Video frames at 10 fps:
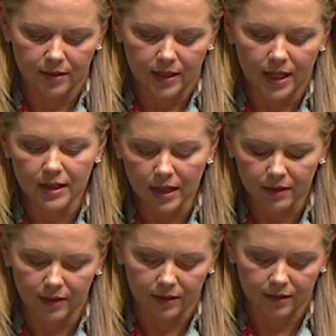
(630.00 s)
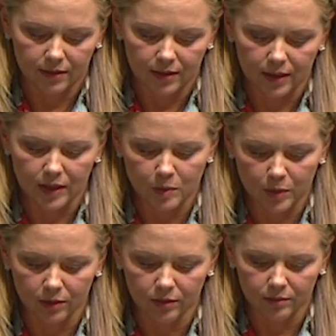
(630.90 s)
and nothing in this
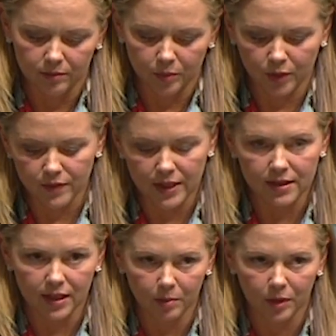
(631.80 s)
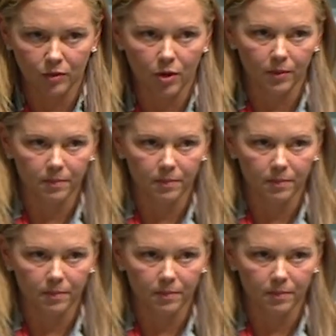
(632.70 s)
bill proves that statement wrong.